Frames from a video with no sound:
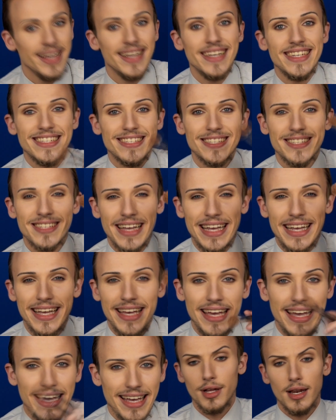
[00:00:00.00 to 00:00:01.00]
is the
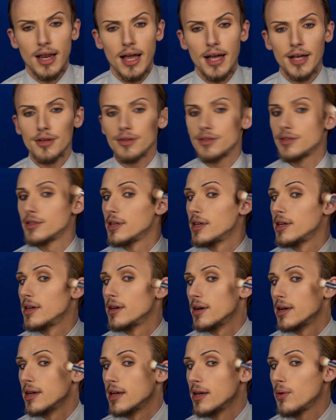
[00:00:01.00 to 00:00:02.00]
key. Like you see
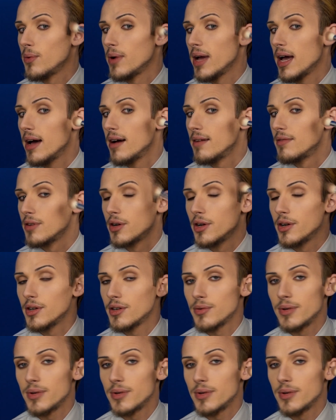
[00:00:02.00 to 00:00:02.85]
here, we have a good